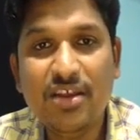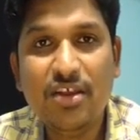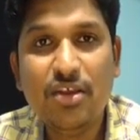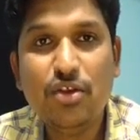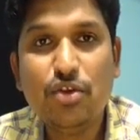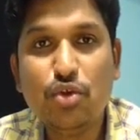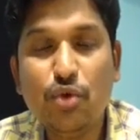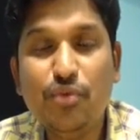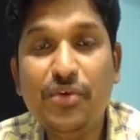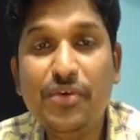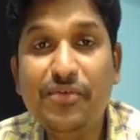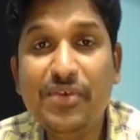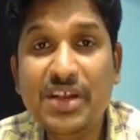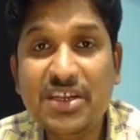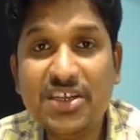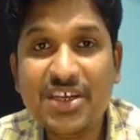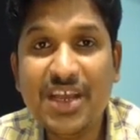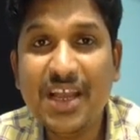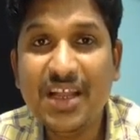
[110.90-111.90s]
So we will
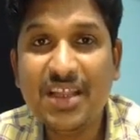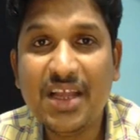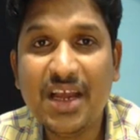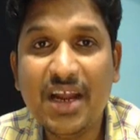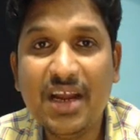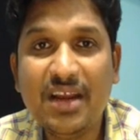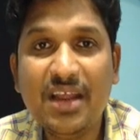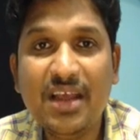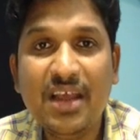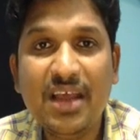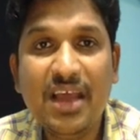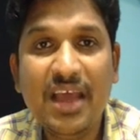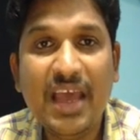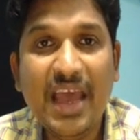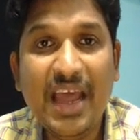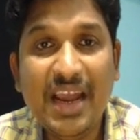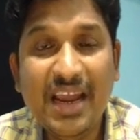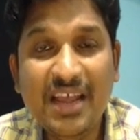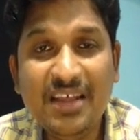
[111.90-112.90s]
check that
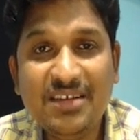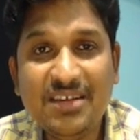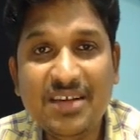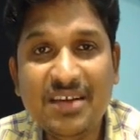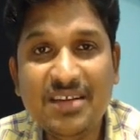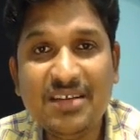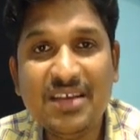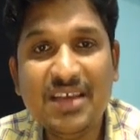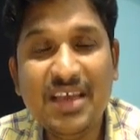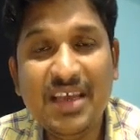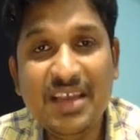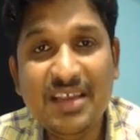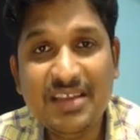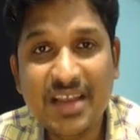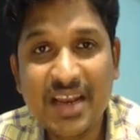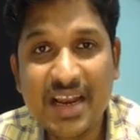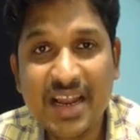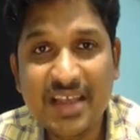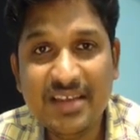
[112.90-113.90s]
LHS is
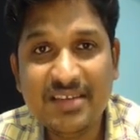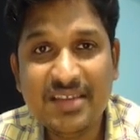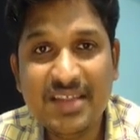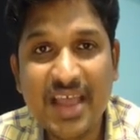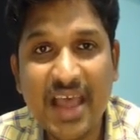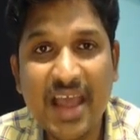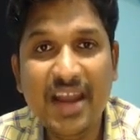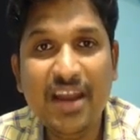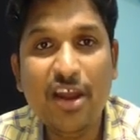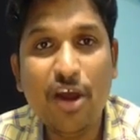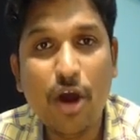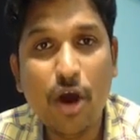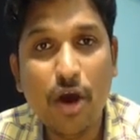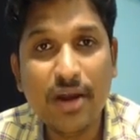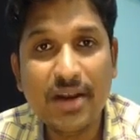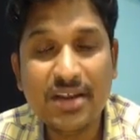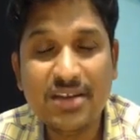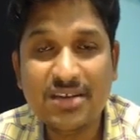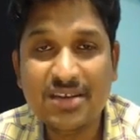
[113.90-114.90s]
less than
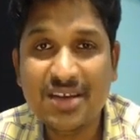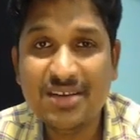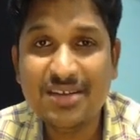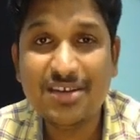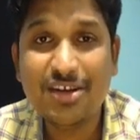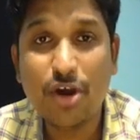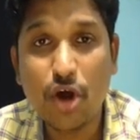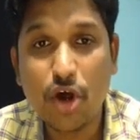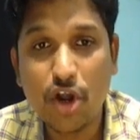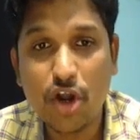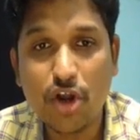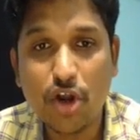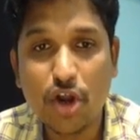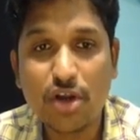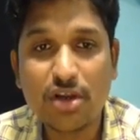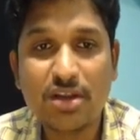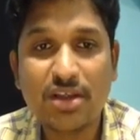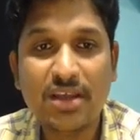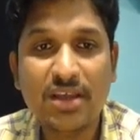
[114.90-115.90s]
RHS or
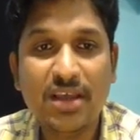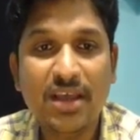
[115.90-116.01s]
not.